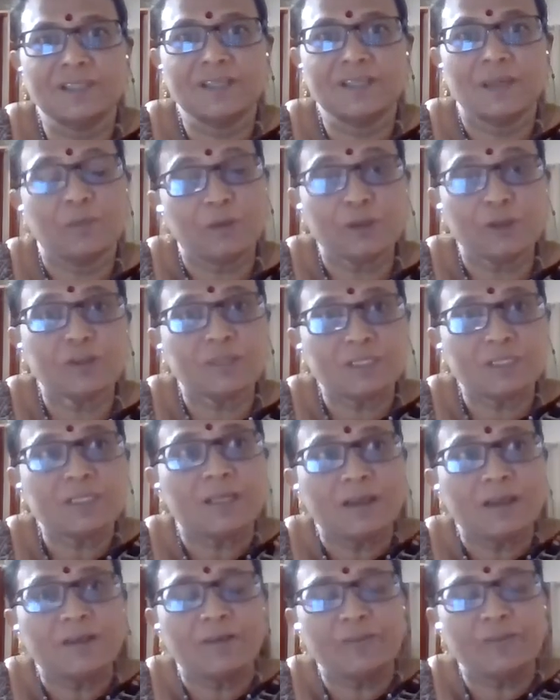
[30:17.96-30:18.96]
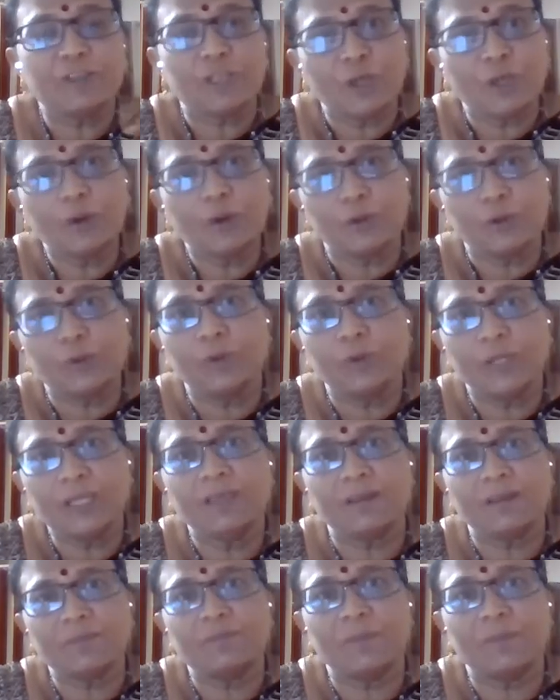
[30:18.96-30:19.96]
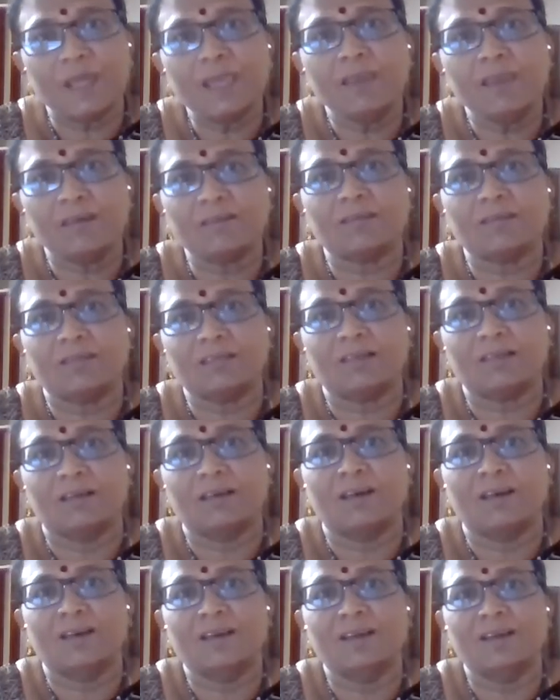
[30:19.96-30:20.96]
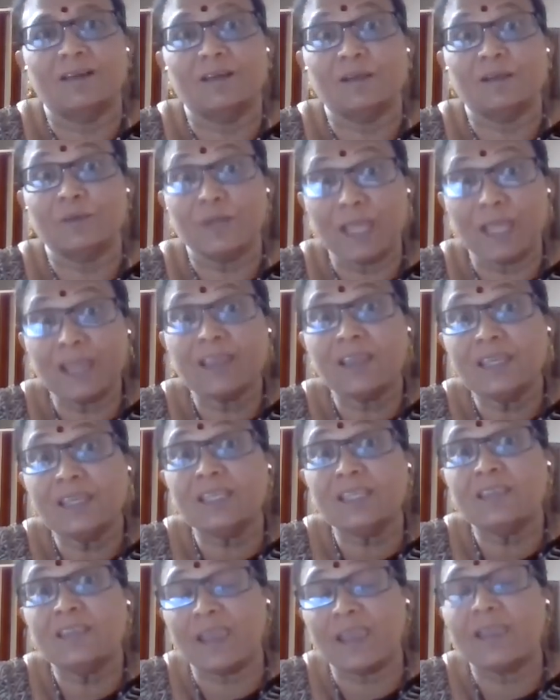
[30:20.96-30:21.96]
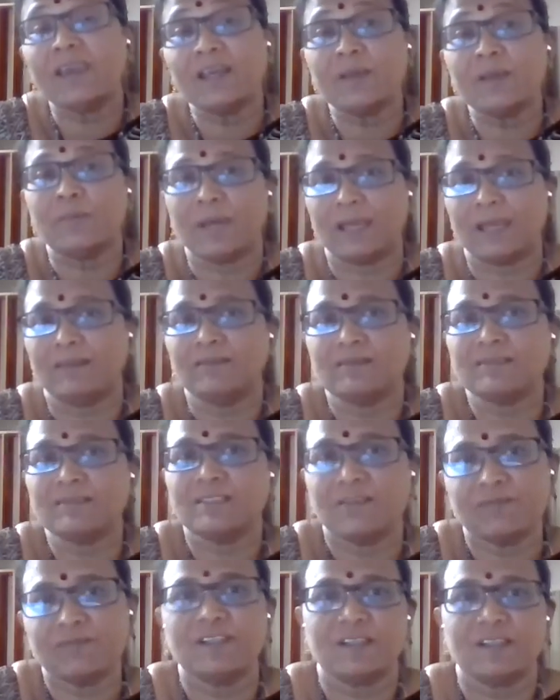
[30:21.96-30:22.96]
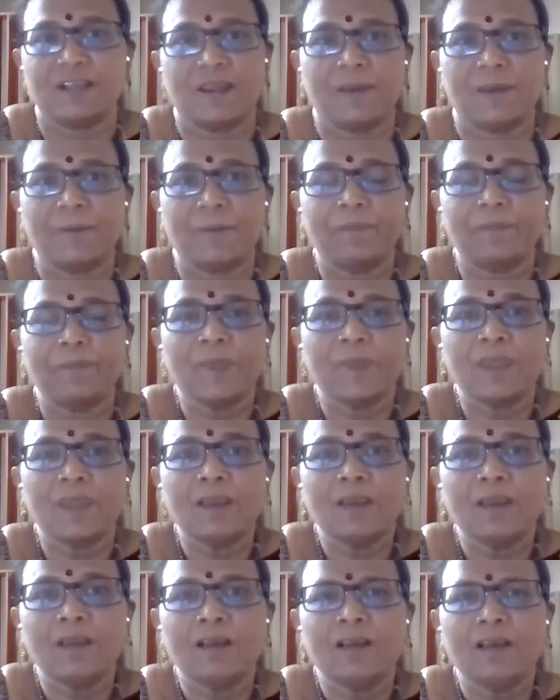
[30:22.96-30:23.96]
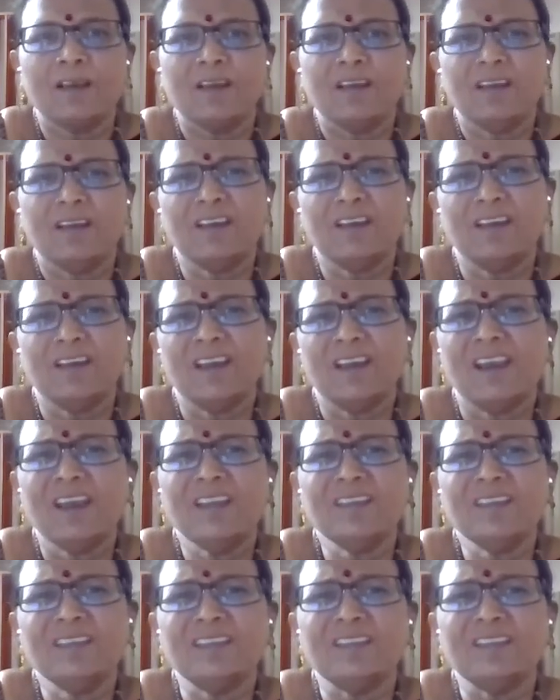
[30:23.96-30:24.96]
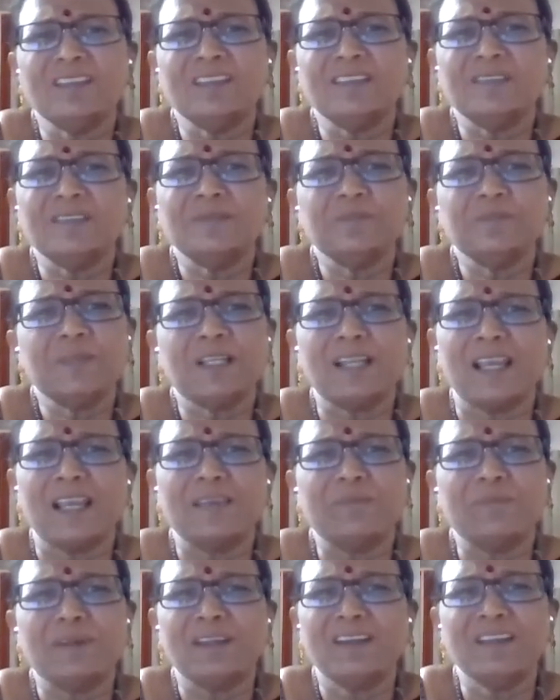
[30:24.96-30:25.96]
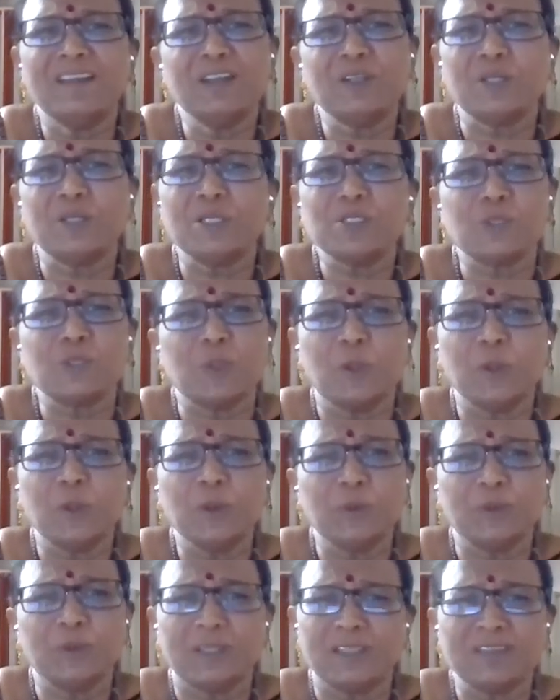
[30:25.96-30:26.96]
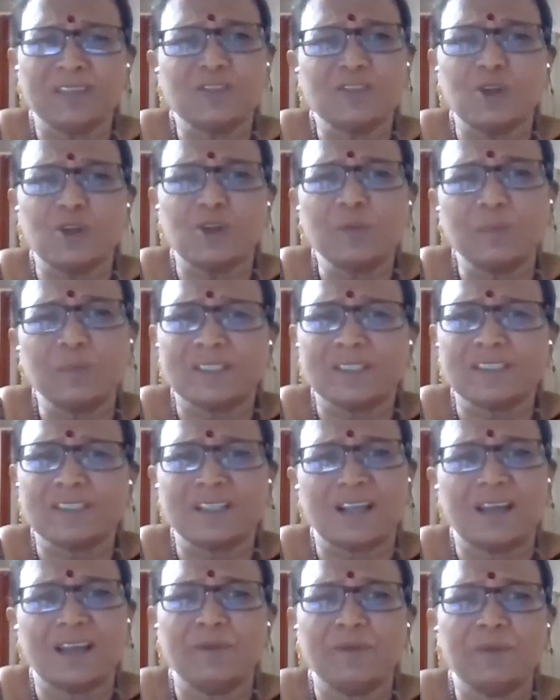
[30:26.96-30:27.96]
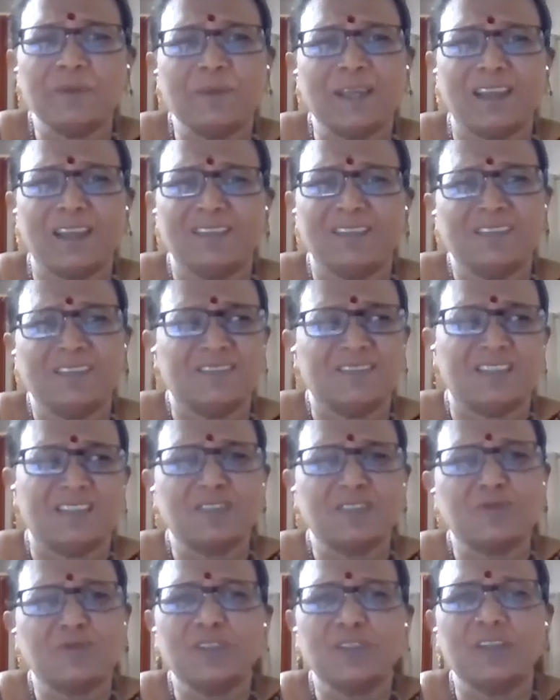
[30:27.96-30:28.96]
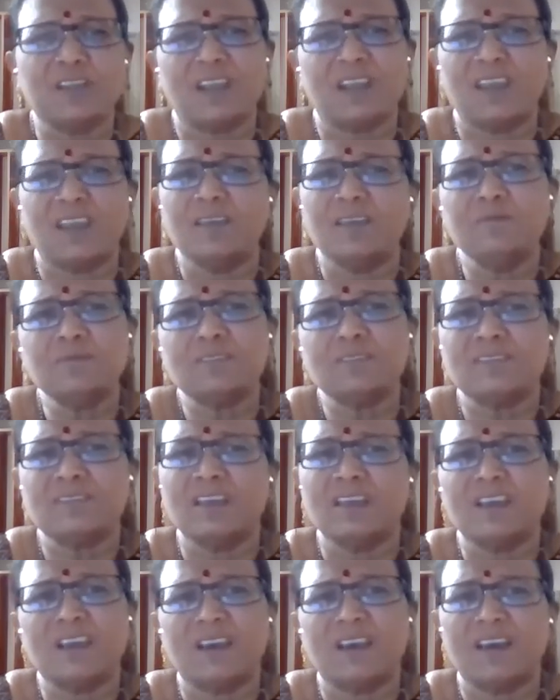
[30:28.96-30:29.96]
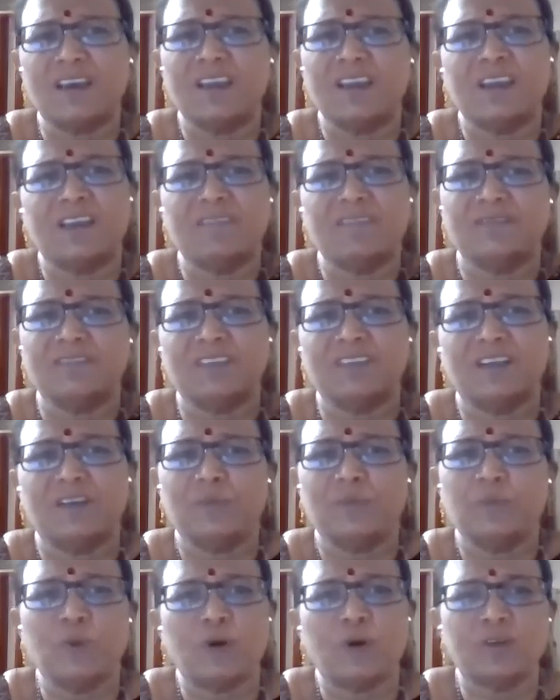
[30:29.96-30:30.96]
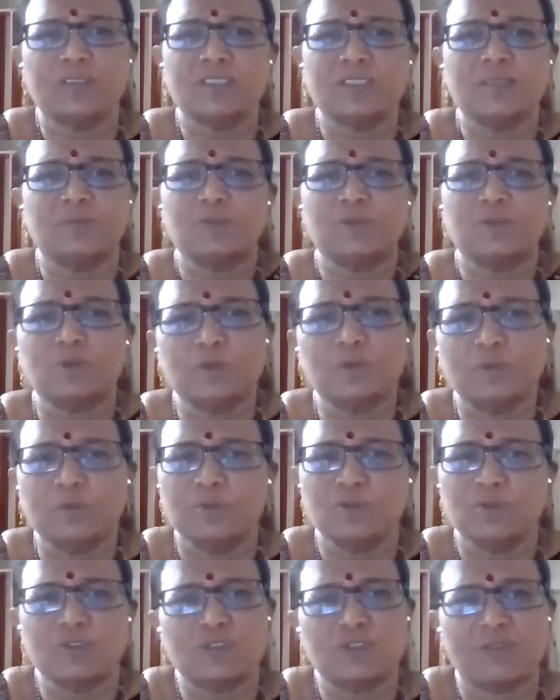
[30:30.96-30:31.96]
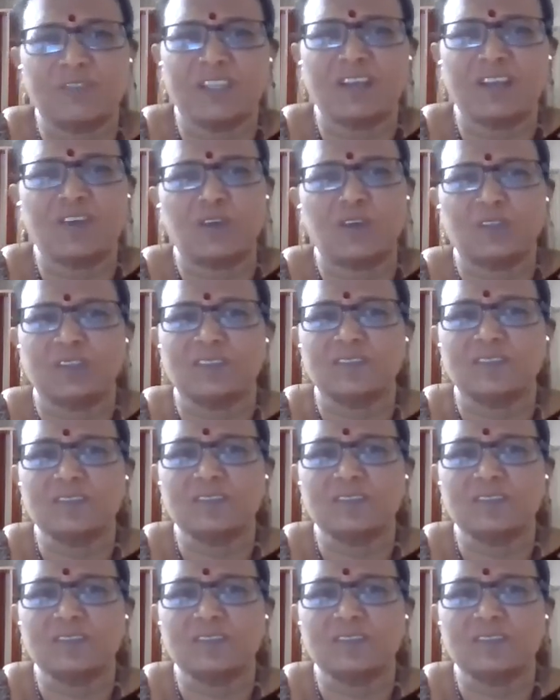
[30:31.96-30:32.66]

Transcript: Because without knowing, it makes in younger minds, definitely. And that librarian tells, no, it is not prescribed by others. Just for the name's sake, I have bought some 2 books of that author.